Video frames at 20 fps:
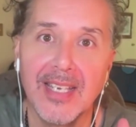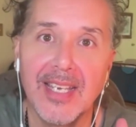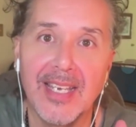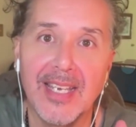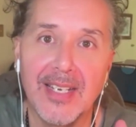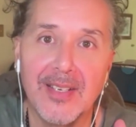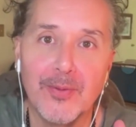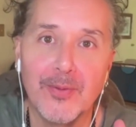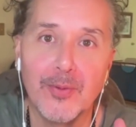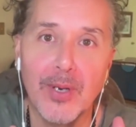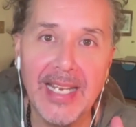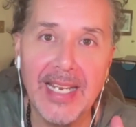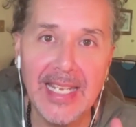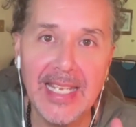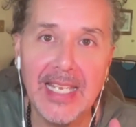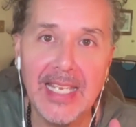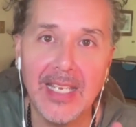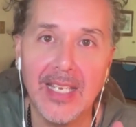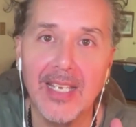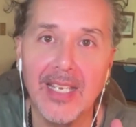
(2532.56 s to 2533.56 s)
and
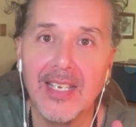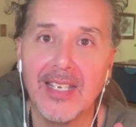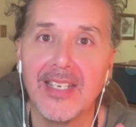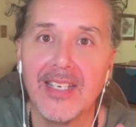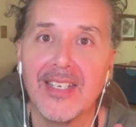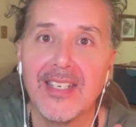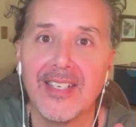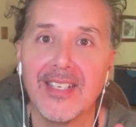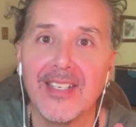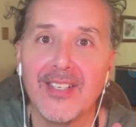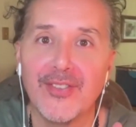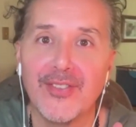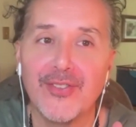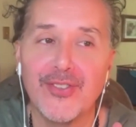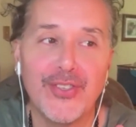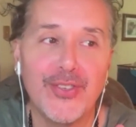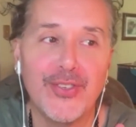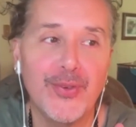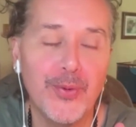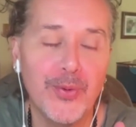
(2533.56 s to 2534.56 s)
ready
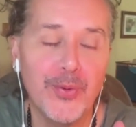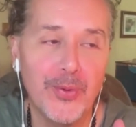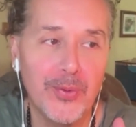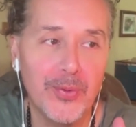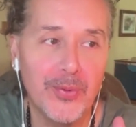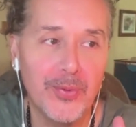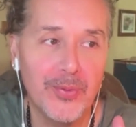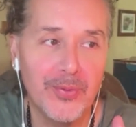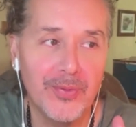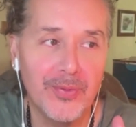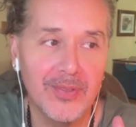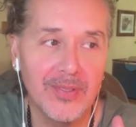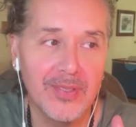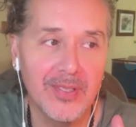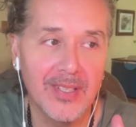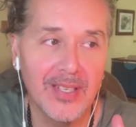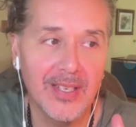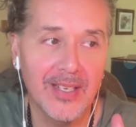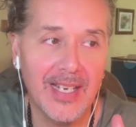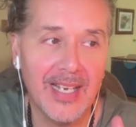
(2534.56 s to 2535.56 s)
to
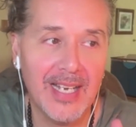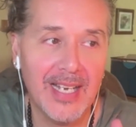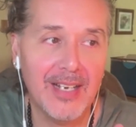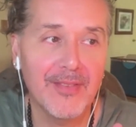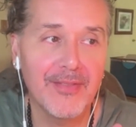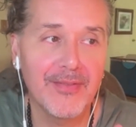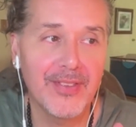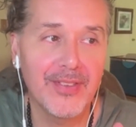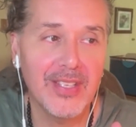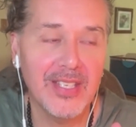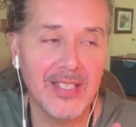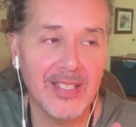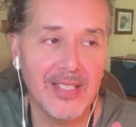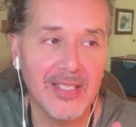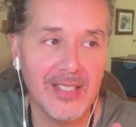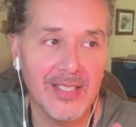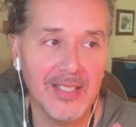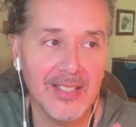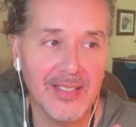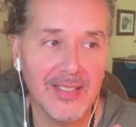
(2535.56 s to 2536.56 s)
have
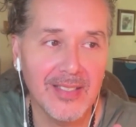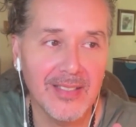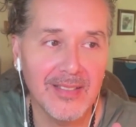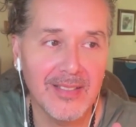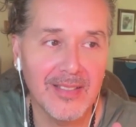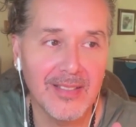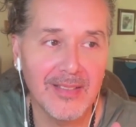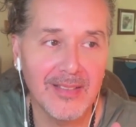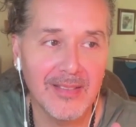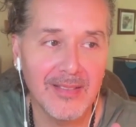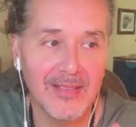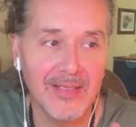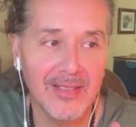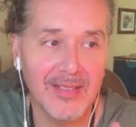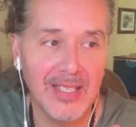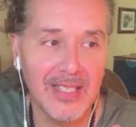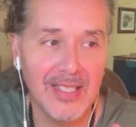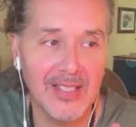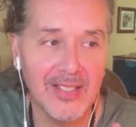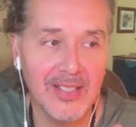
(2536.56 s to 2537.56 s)
these
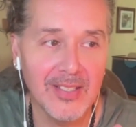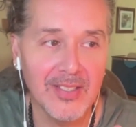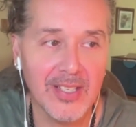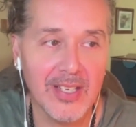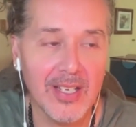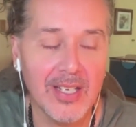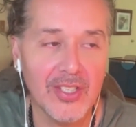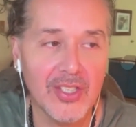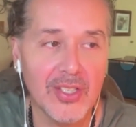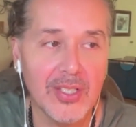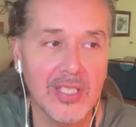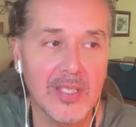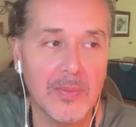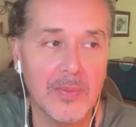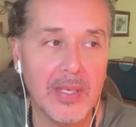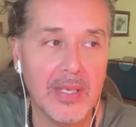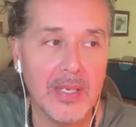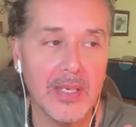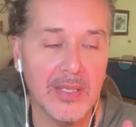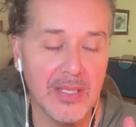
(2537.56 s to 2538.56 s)
discussions,
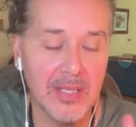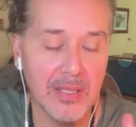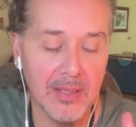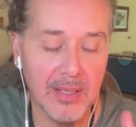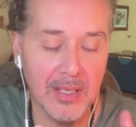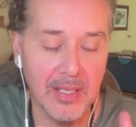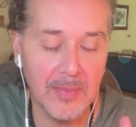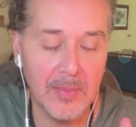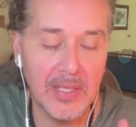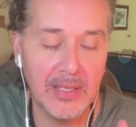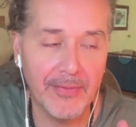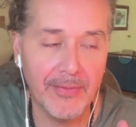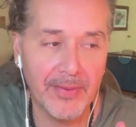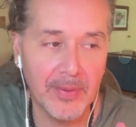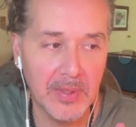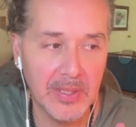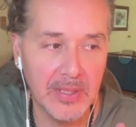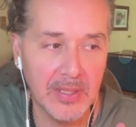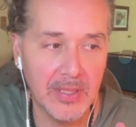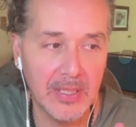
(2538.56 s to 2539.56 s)
because they're coming
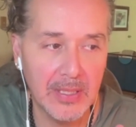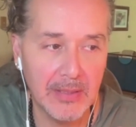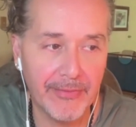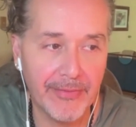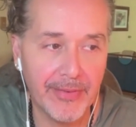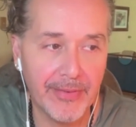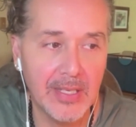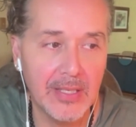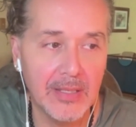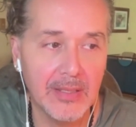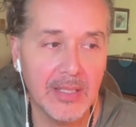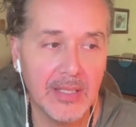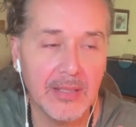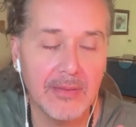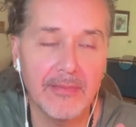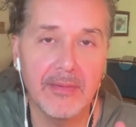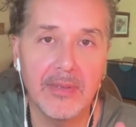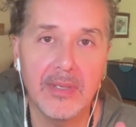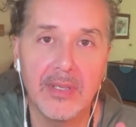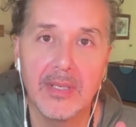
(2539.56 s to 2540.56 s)
from a different
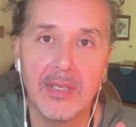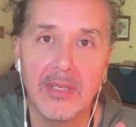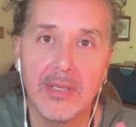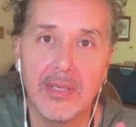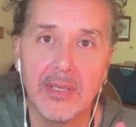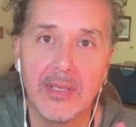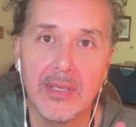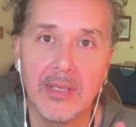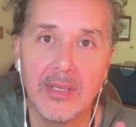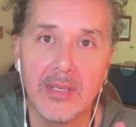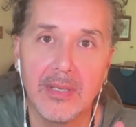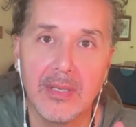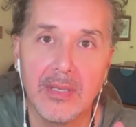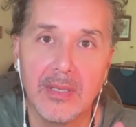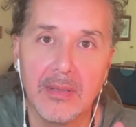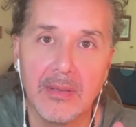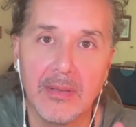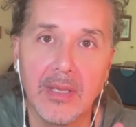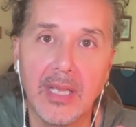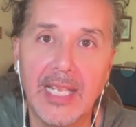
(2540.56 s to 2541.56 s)

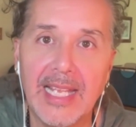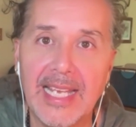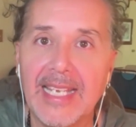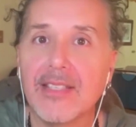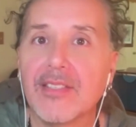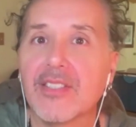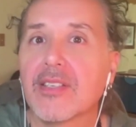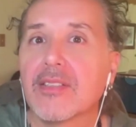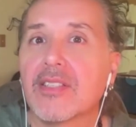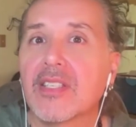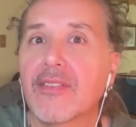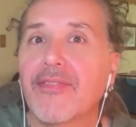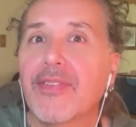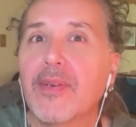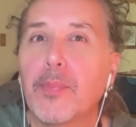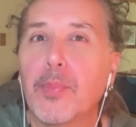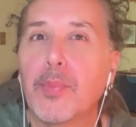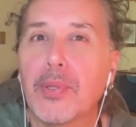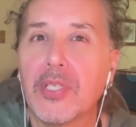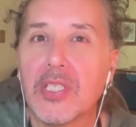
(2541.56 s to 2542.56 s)
lens, a
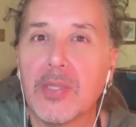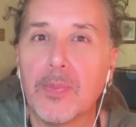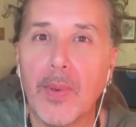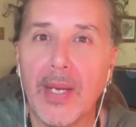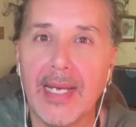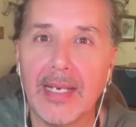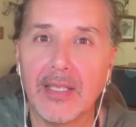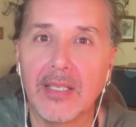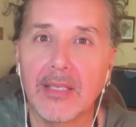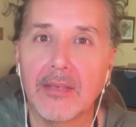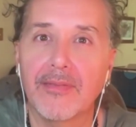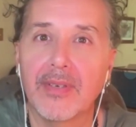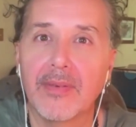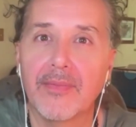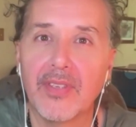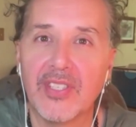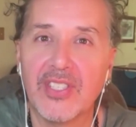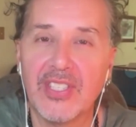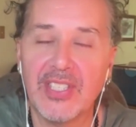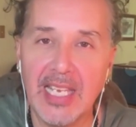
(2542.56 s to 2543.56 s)
different perspective of
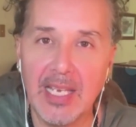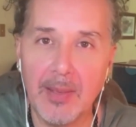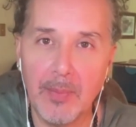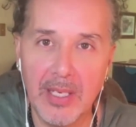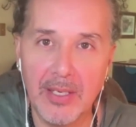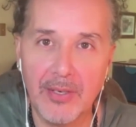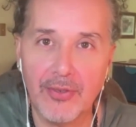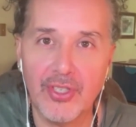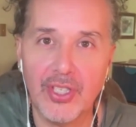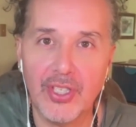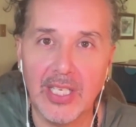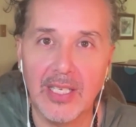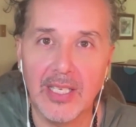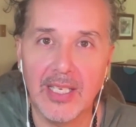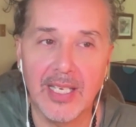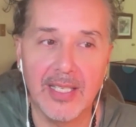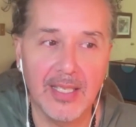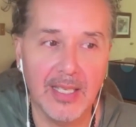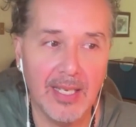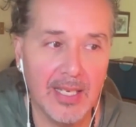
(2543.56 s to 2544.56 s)
the same energy,
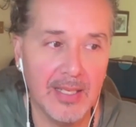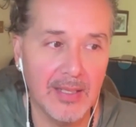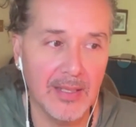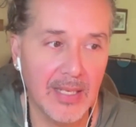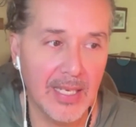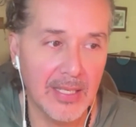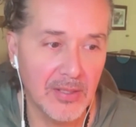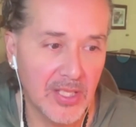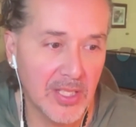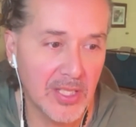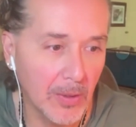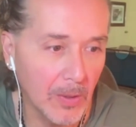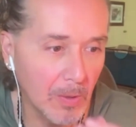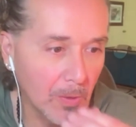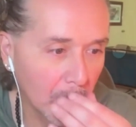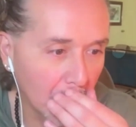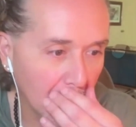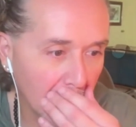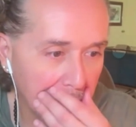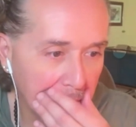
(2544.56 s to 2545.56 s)
and
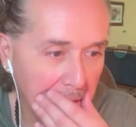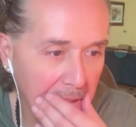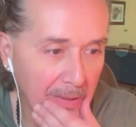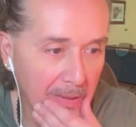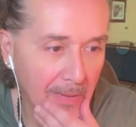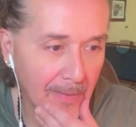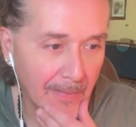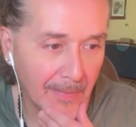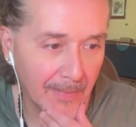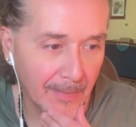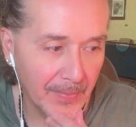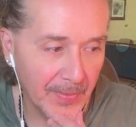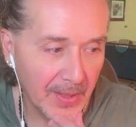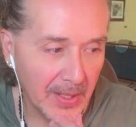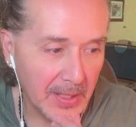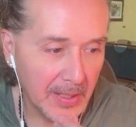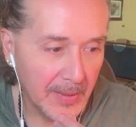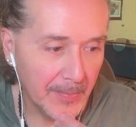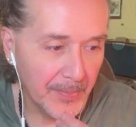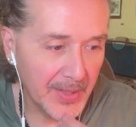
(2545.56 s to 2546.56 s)
so
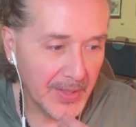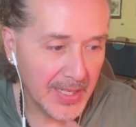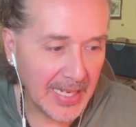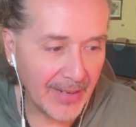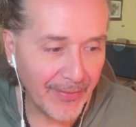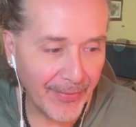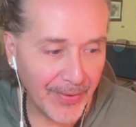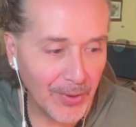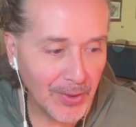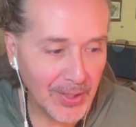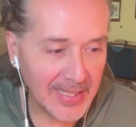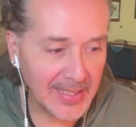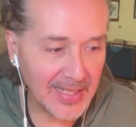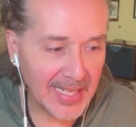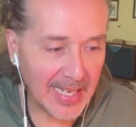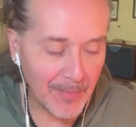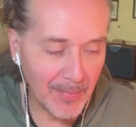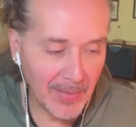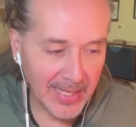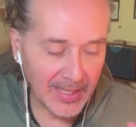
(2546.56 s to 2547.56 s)
and I feel like
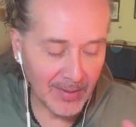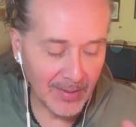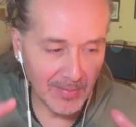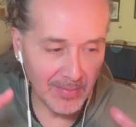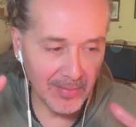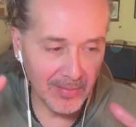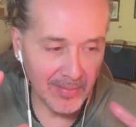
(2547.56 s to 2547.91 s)
that might